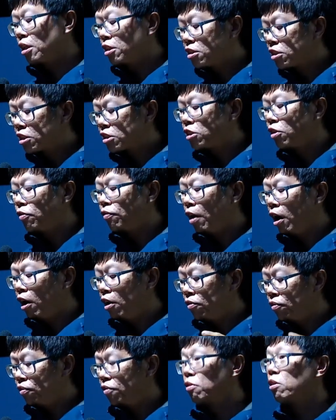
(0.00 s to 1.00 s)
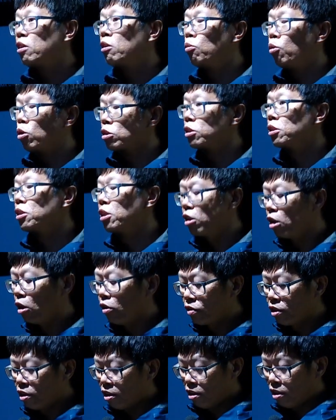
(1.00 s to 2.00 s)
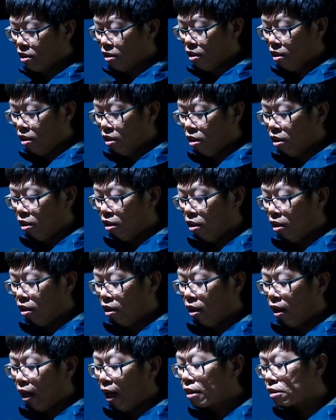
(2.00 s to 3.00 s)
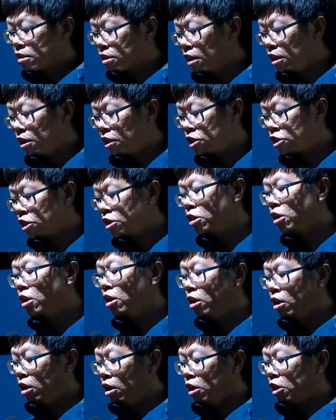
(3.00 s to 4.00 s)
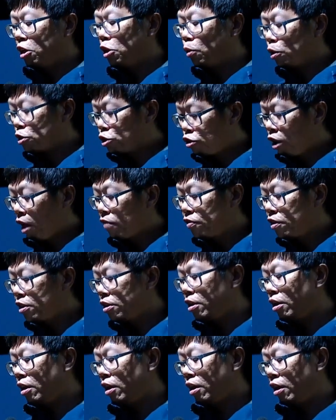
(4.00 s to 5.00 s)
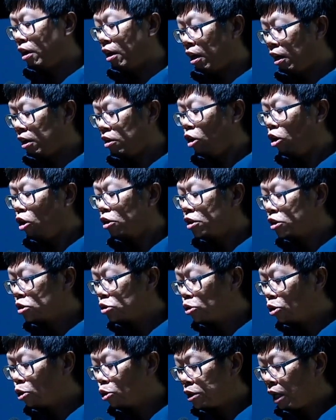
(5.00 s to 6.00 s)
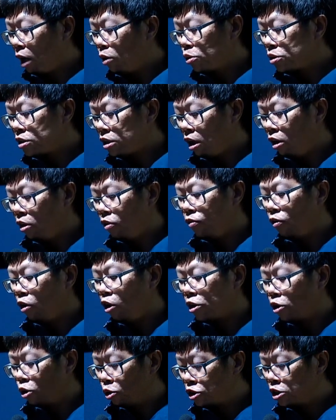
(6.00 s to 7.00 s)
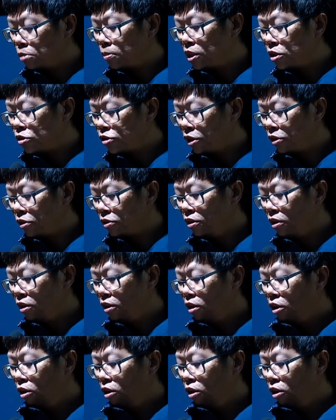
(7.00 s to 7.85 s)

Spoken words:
1965 was the year of the escalation. He was drafted and ordered to go down south on the Ho Chi Minh Trail.